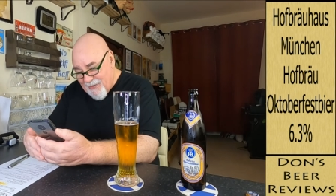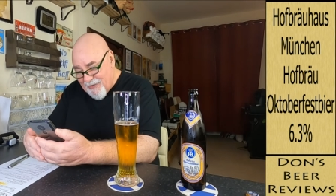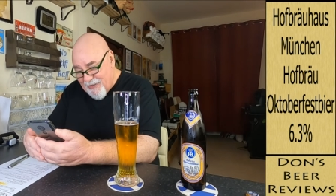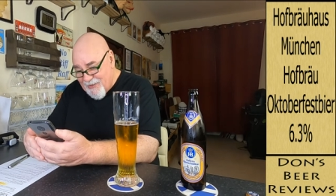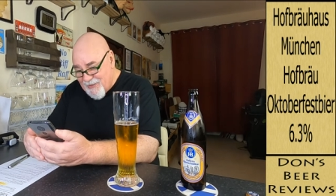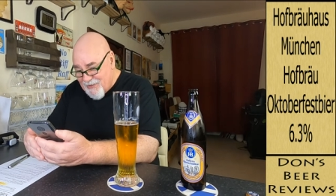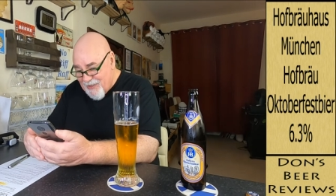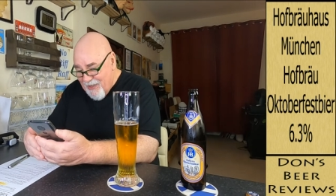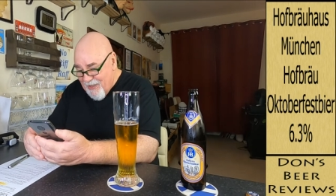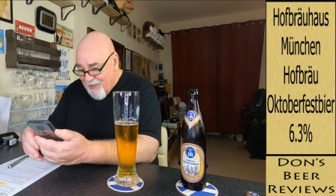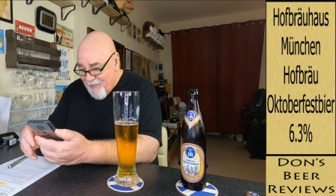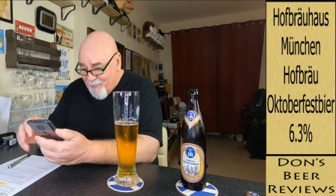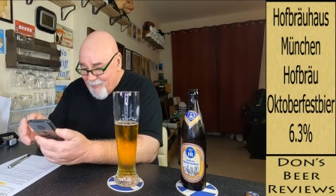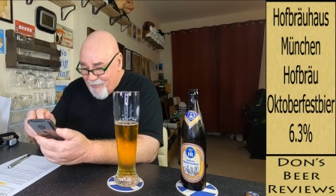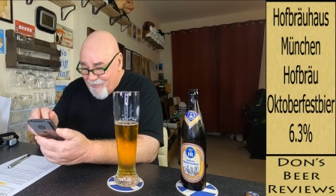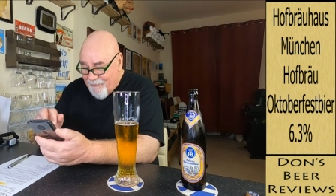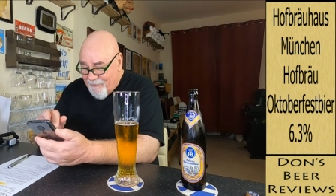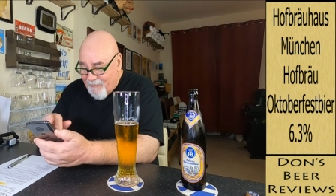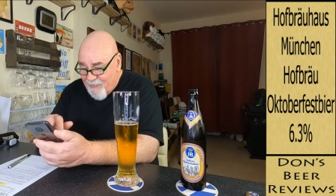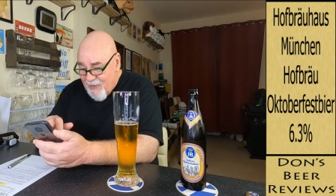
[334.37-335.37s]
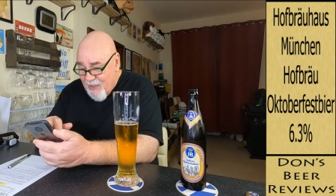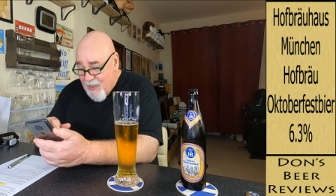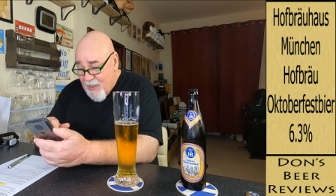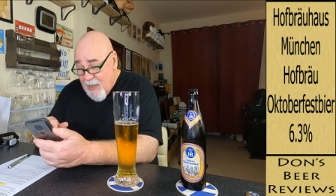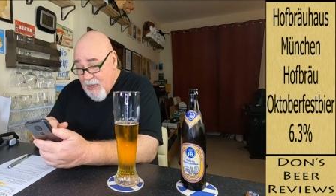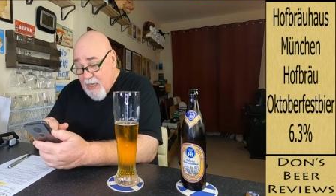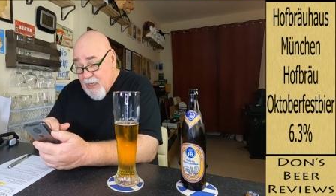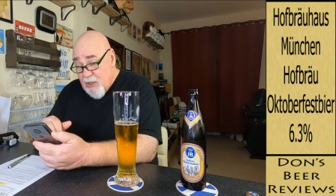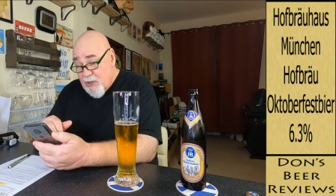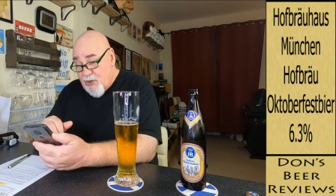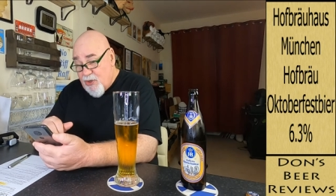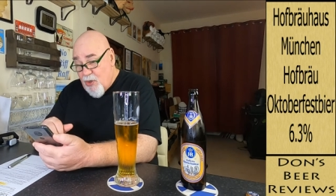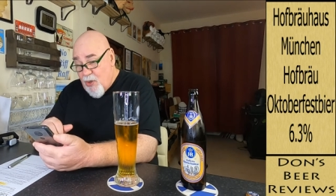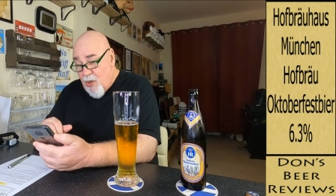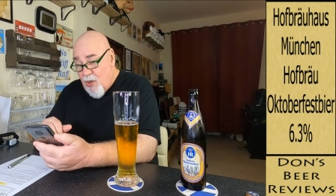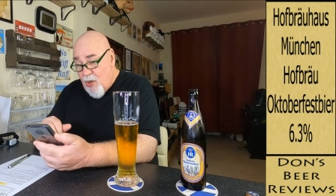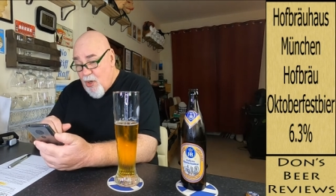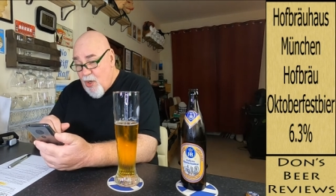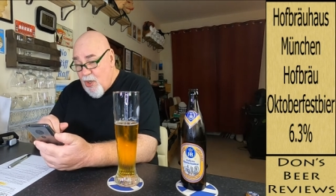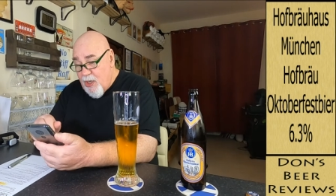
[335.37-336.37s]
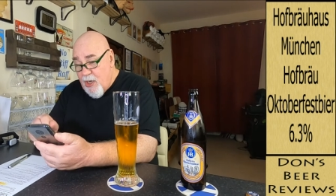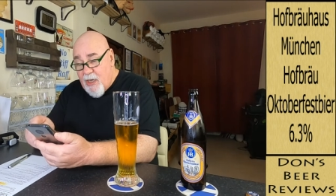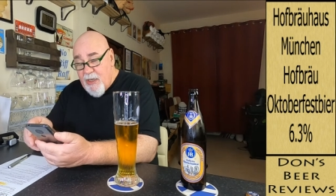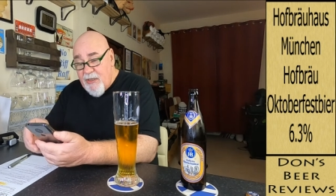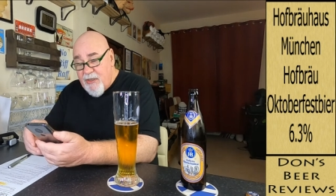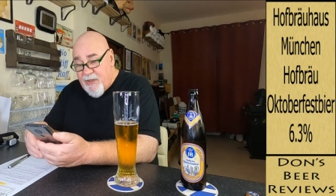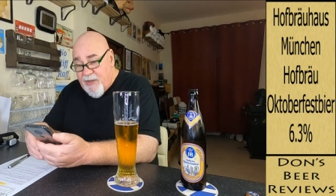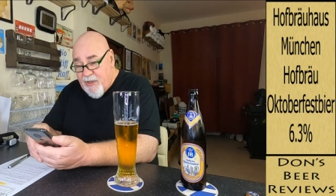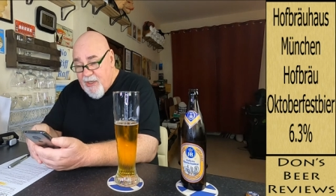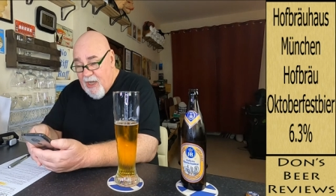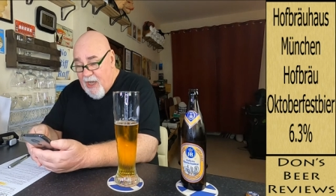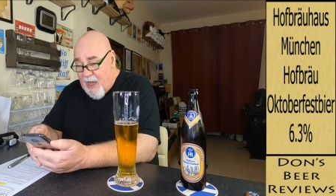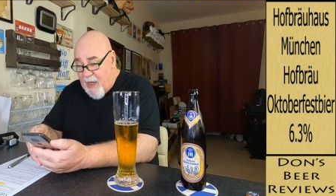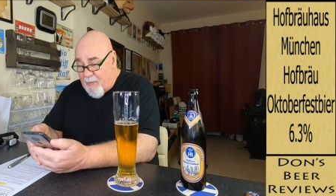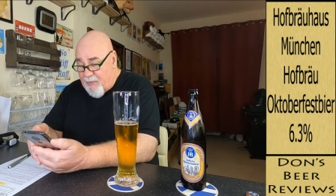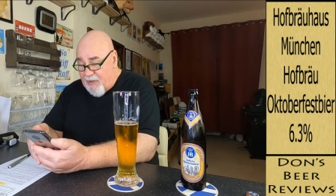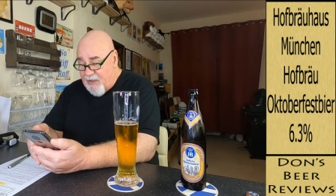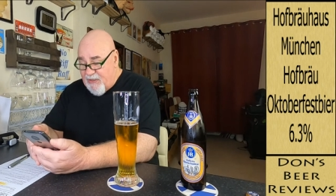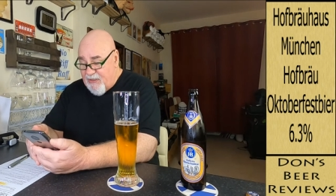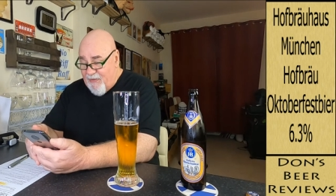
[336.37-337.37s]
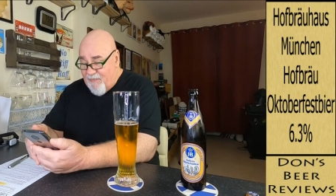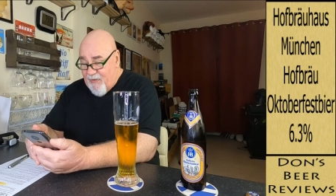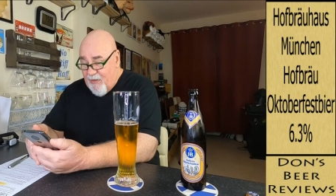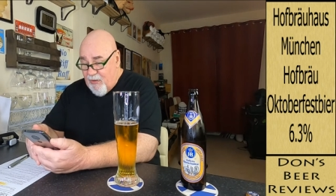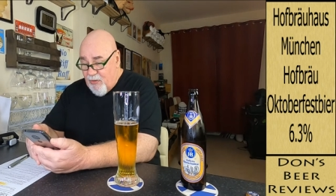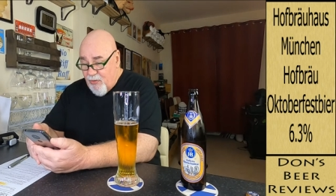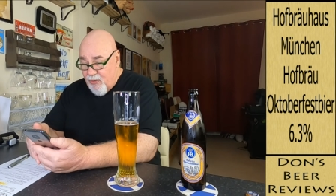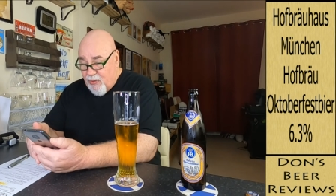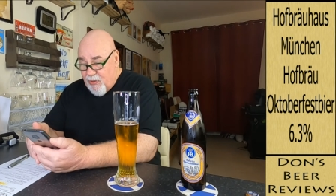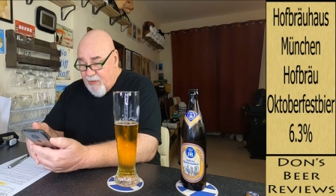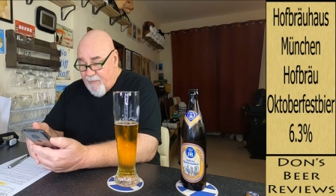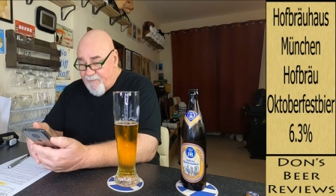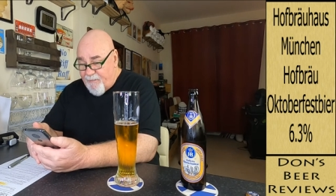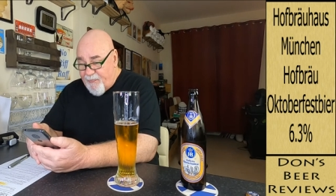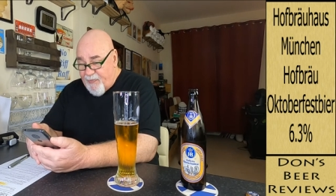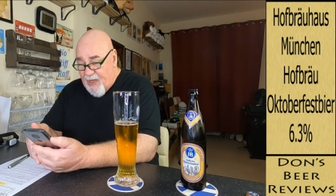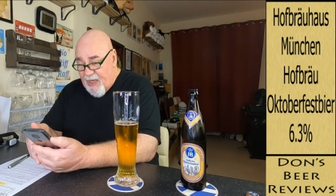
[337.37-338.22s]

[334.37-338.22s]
desirable. So on Untappd, let's have a look.